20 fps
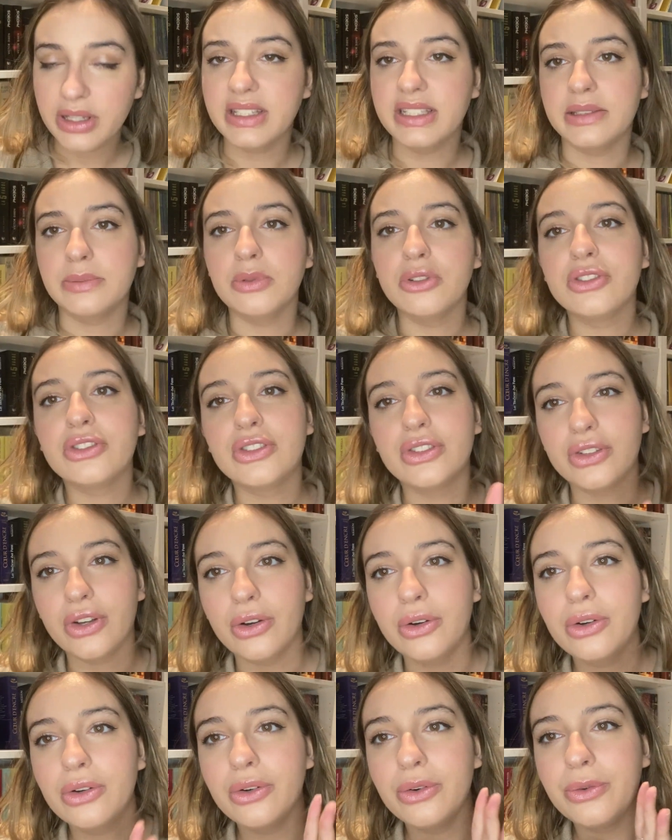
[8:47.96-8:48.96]
this book so
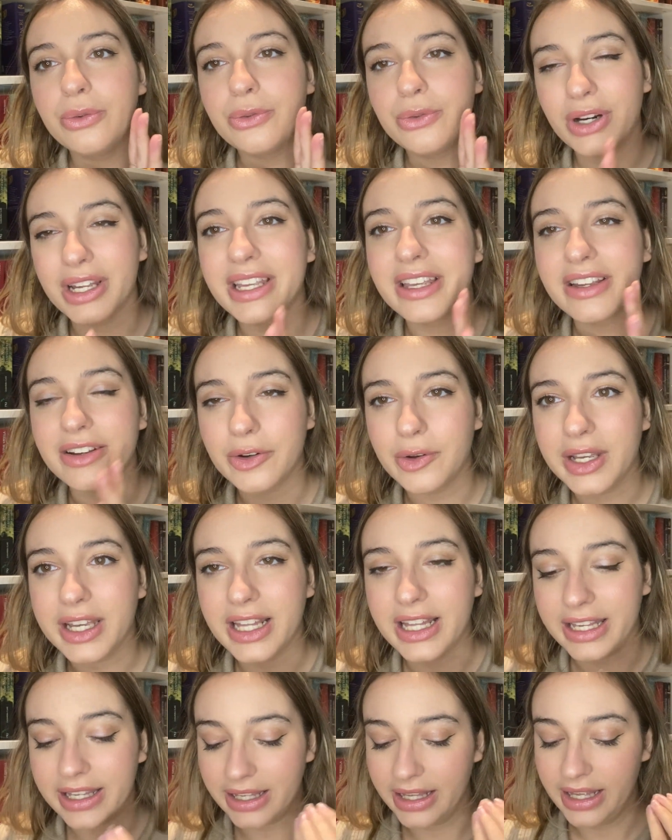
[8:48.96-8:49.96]
freaking
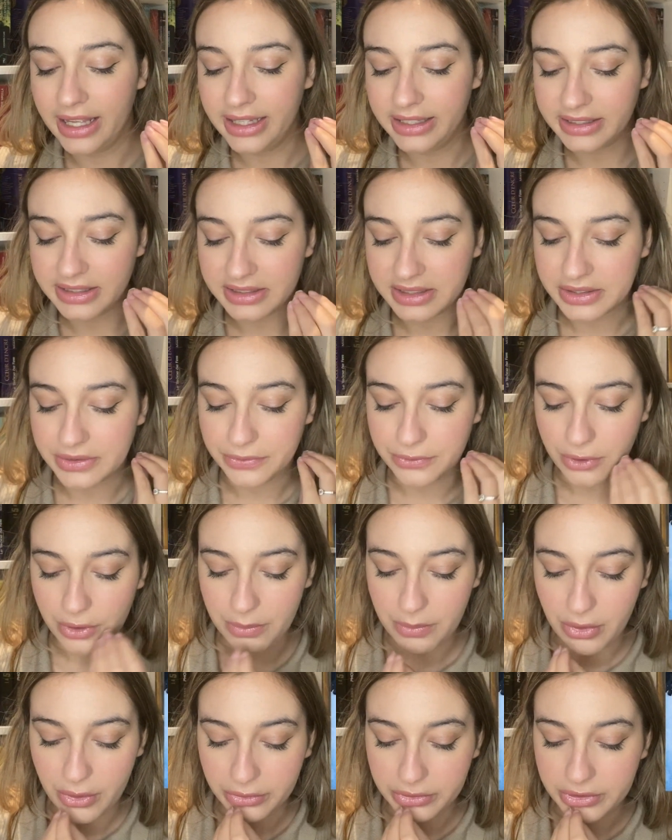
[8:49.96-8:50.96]
quickly. This is 4
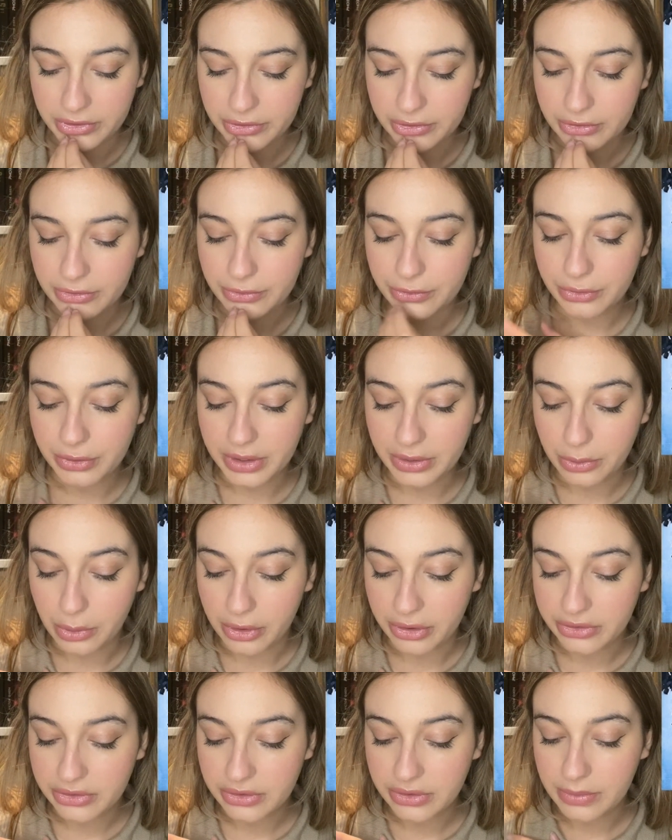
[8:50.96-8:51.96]
Months, 3
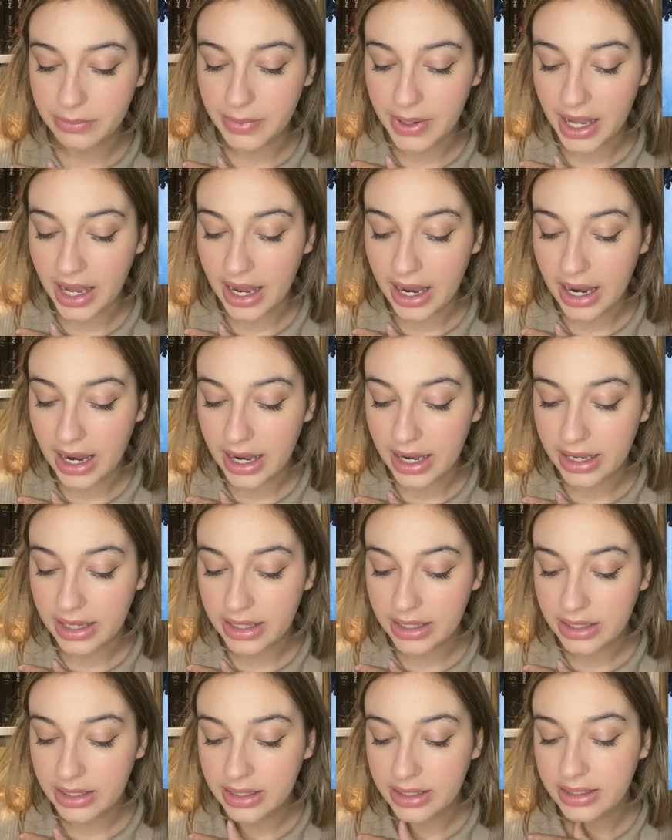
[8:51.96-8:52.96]
Words by
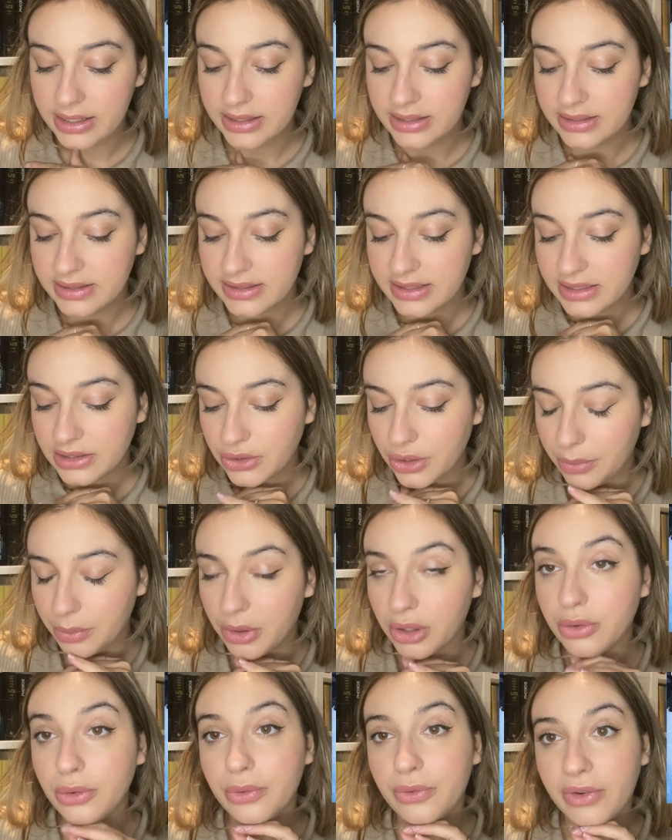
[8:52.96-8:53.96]

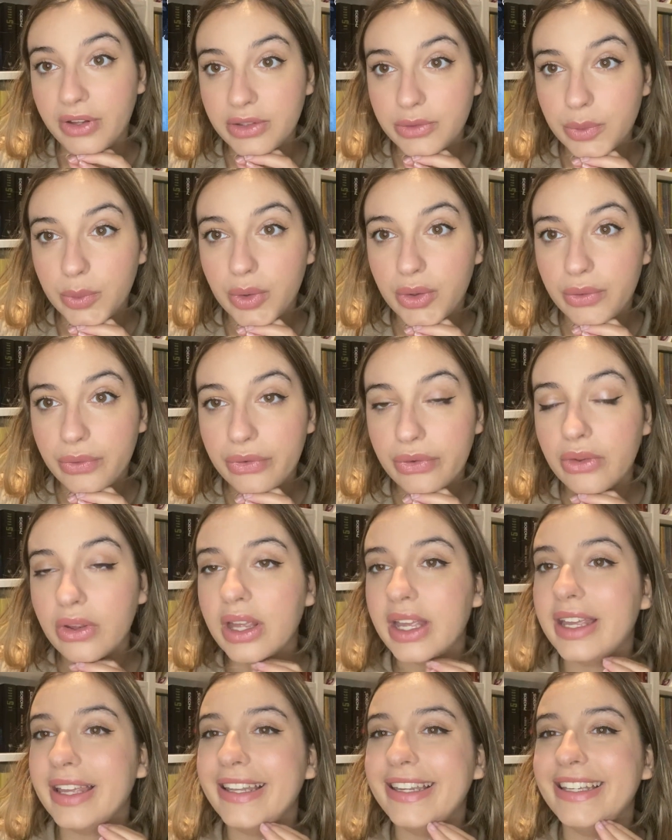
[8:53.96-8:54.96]
C.W. Farnsworth.
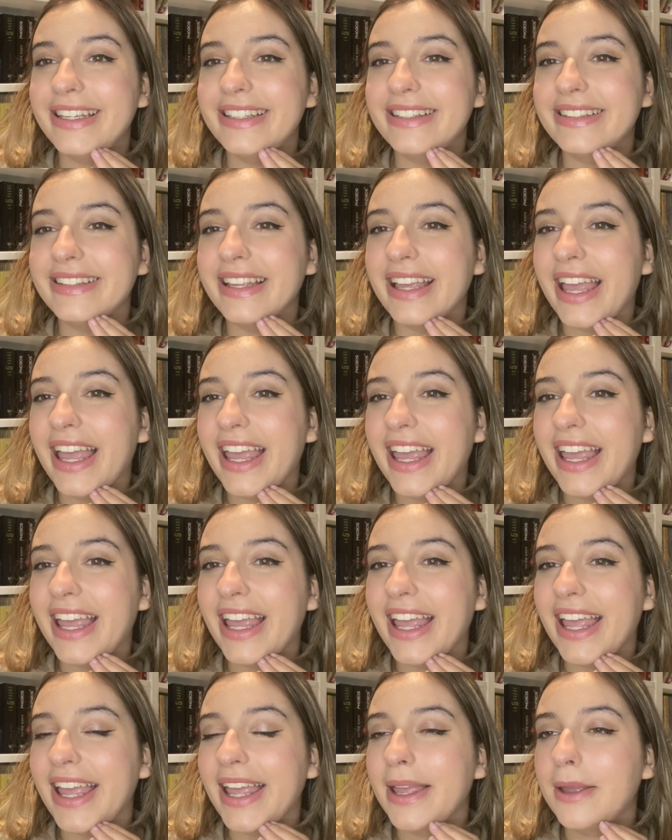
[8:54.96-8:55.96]
It is
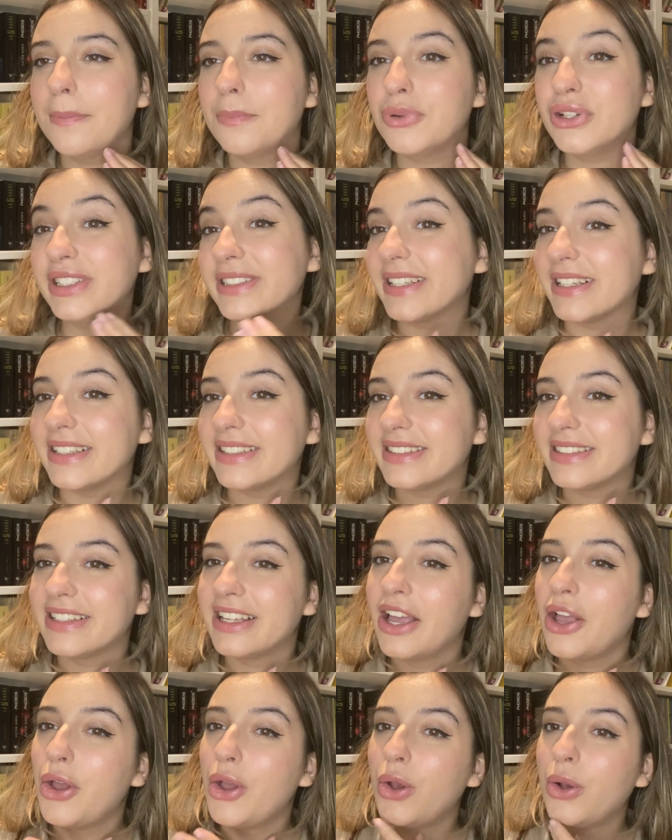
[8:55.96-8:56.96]
a princess
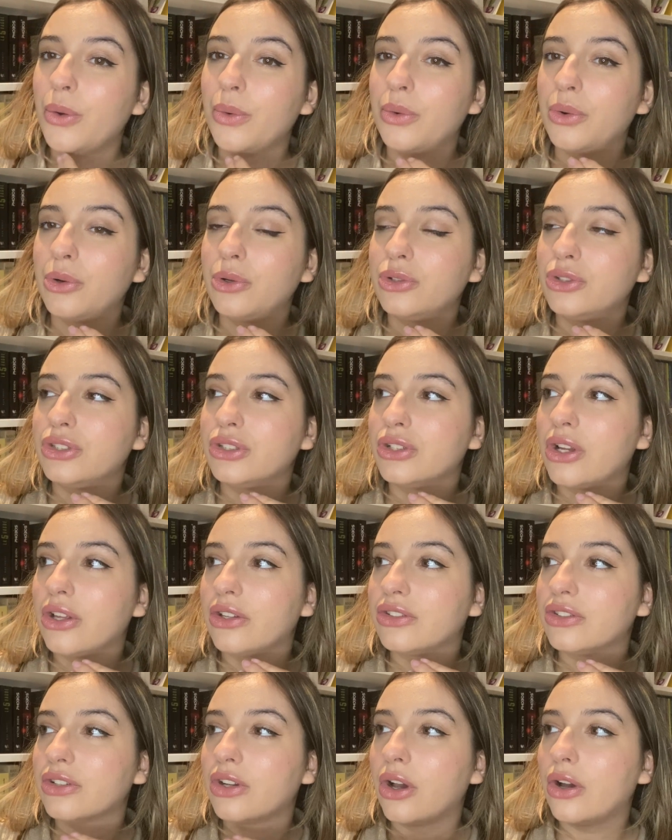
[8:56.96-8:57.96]
who
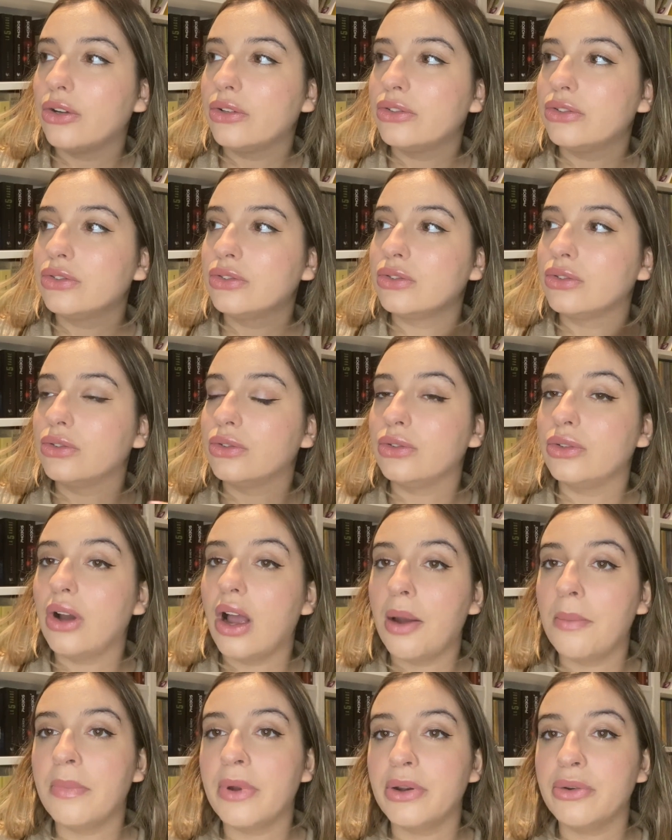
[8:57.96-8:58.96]
just goes to
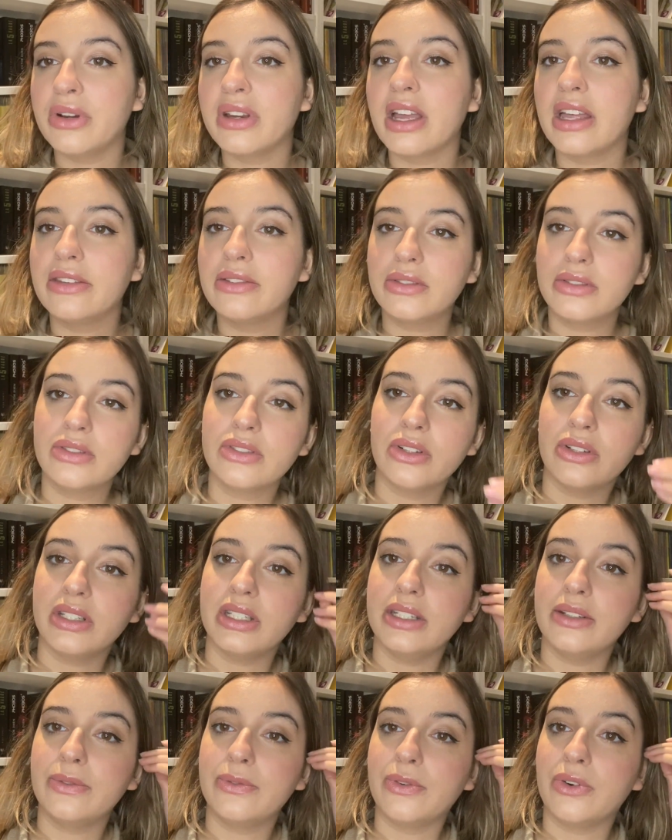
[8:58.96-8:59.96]
America to
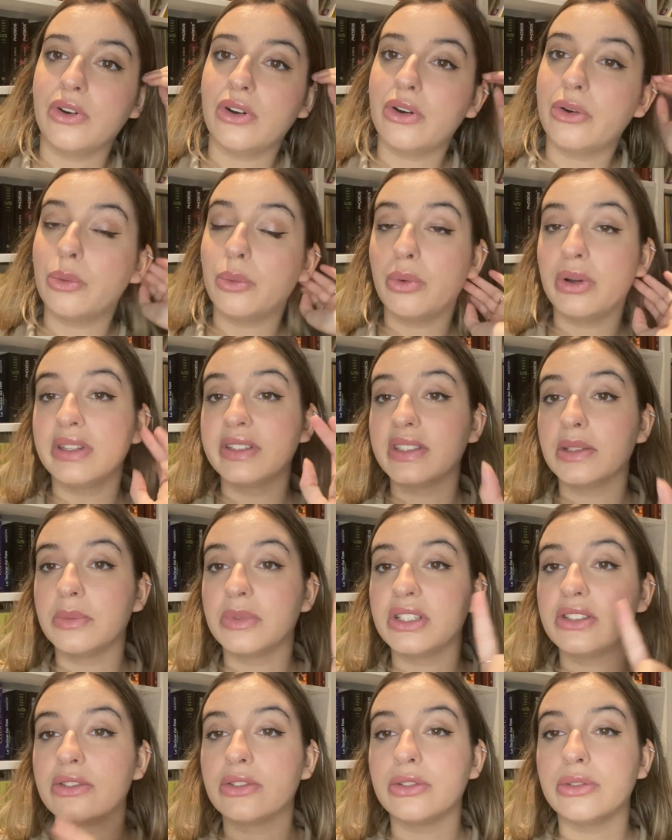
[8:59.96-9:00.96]
study for 1
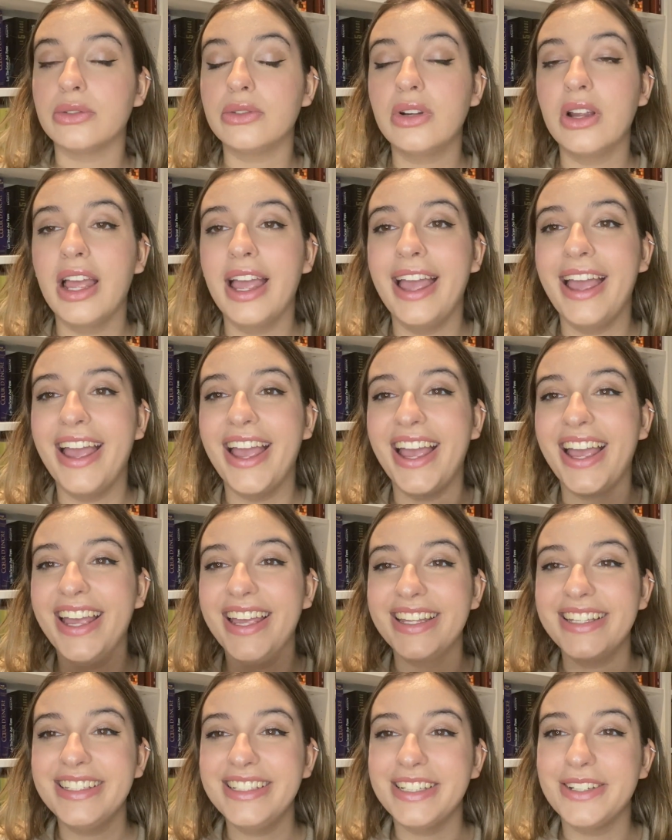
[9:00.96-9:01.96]
semester,
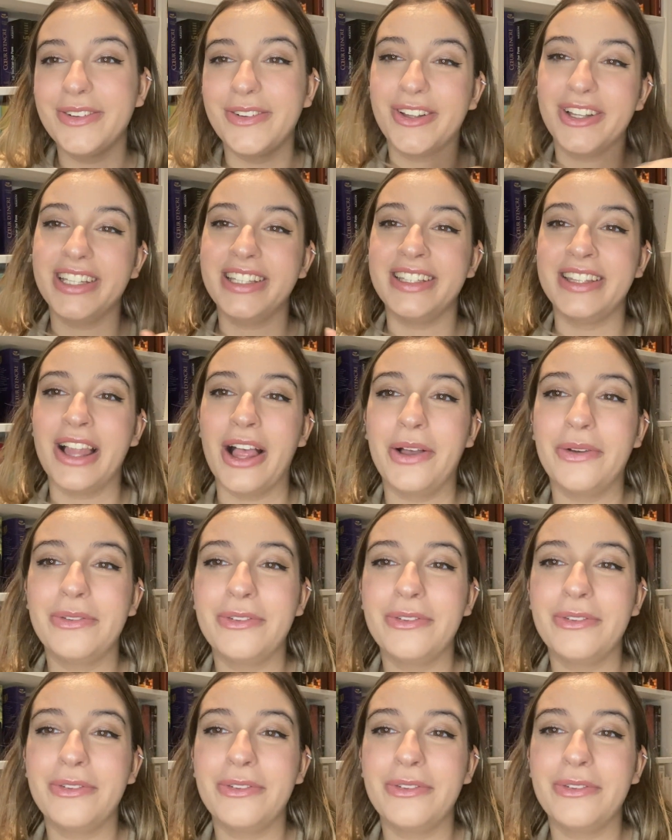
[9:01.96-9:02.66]
and she falls in love